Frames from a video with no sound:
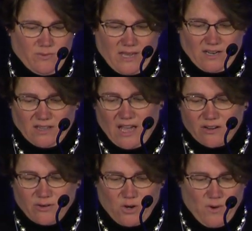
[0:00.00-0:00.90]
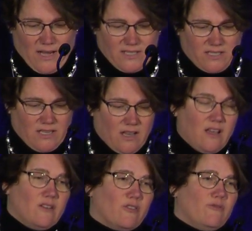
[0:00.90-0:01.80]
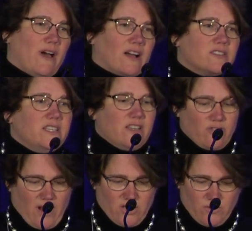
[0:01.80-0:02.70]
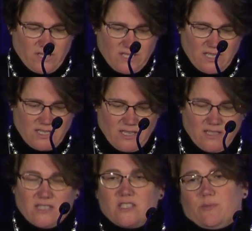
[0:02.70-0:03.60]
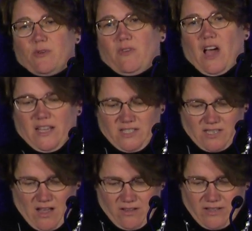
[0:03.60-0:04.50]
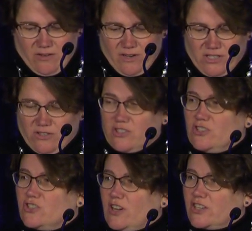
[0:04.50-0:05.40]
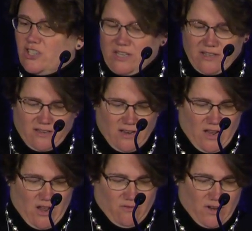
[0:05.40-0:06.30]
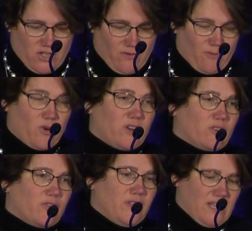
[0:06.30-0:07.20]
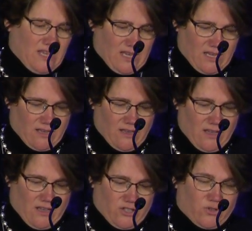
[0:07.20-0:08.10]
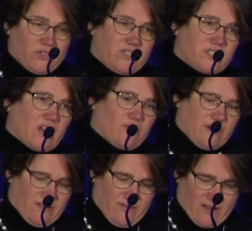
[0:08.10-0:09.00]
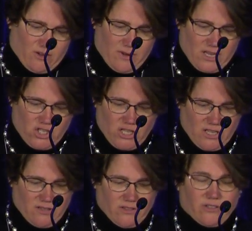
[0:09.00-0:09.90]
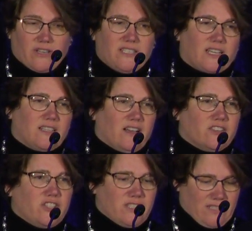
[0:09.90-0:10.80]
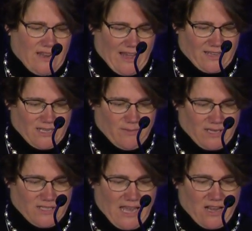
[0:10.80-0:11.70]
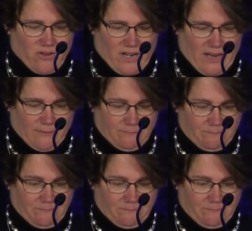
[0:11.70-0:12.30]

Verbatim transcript: We get a lot of requests from faculty and graduate assistants to provide scholarly research instruction, ranging from critical thinking, source discovery and evaluation, learning technologies, and academic integrity.